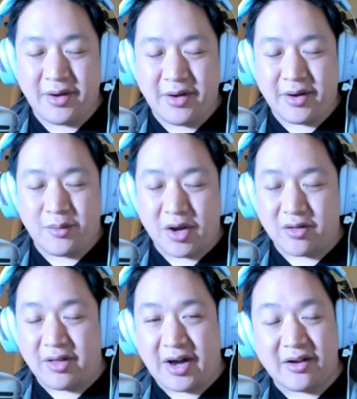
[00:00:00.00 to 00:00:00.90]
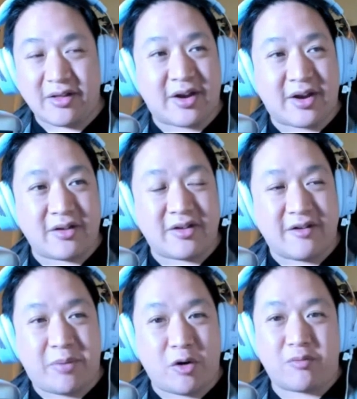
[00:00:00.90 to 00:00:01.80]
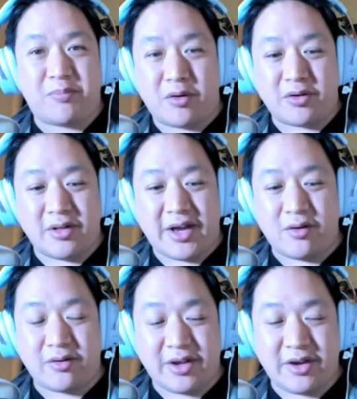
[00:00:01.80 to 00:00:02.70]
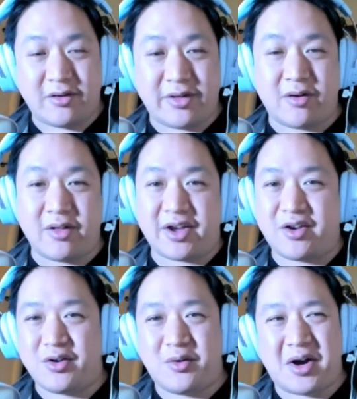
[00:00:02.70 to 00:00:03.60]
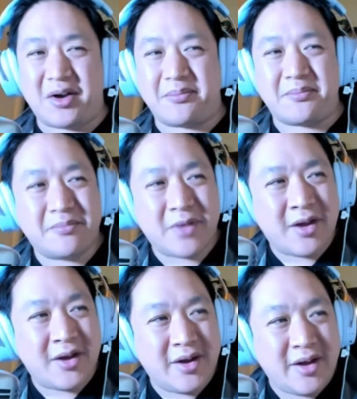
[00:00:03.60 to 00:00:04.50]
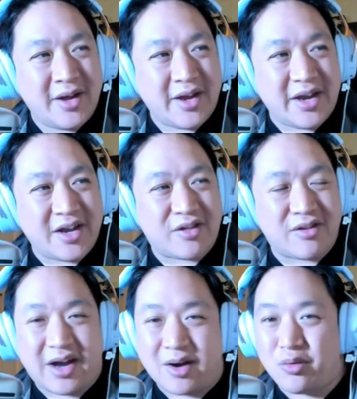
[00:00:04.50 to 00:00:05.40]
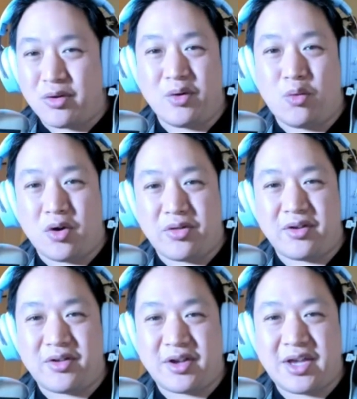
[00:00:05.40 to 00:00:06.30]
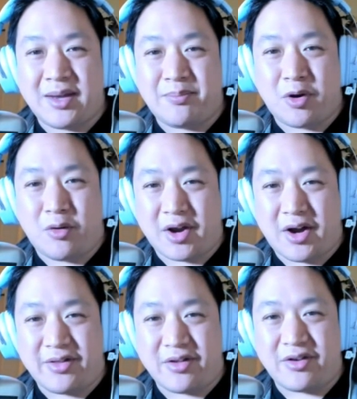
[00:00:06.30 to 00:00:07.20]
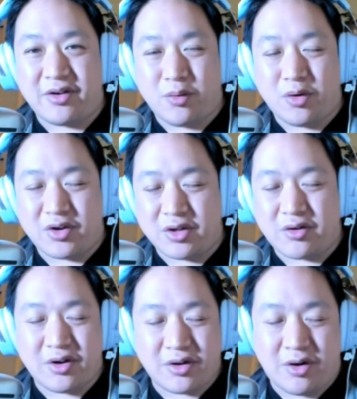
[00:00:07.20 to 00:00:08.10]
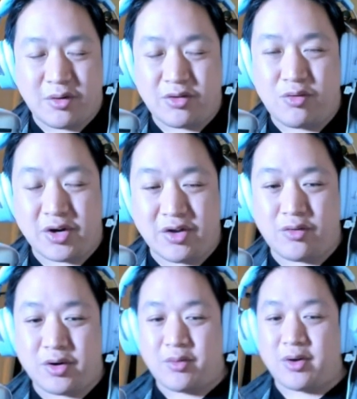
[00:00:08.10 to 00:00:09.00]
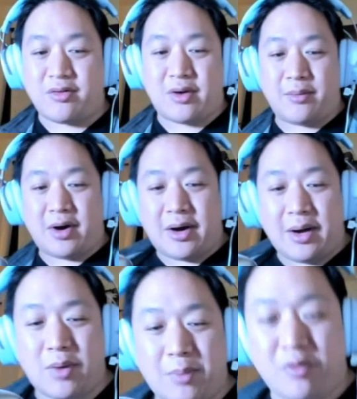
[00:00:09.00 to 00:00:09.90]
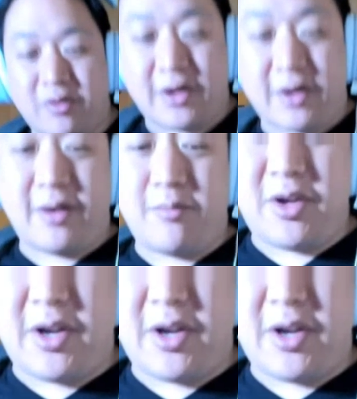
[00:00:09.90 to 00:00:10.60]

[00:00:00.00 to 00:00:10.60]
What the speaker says: Whereas a lot of the cons have postponed to later in the year. They're like, you know what? It's not really worth it to keep going on this year. We're just going to go in 2021. So I'm representing them today.